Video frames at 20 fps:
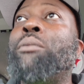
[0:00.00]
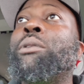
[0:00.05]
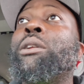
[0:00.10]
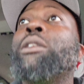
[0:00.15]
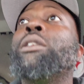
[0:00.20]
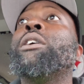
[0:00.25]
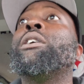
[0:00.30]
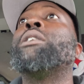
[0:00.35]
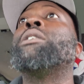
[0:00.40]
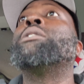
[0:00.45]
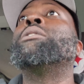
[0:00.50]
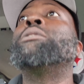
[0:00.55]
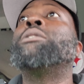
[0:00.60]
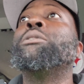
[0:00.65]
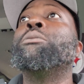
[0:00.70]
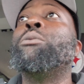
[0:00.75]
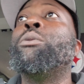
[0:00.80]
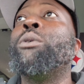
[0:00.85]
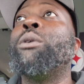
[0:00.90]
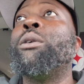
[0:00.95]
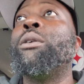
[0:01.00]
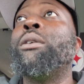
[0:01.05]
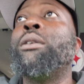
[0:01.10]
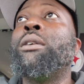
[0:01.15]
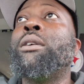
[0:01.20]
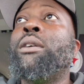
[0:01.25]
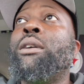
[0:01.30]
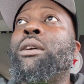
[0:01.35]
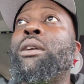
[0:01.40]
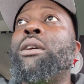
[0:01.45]
I'm gonna learn some more
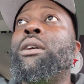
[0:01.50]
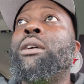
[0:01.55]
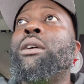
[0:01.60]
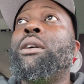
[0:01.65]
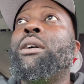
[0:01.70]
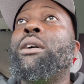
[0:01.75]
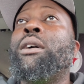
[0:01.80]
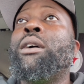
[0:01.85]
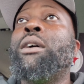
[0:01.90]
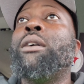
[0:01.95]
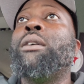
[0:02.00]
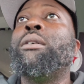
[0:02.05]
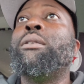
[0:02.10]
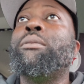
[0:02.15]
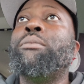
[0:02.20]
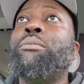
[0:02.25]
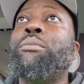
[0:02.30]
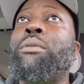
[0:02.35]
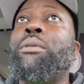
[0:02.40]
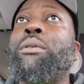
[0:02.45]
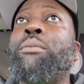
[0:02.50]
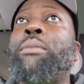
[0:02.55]
um,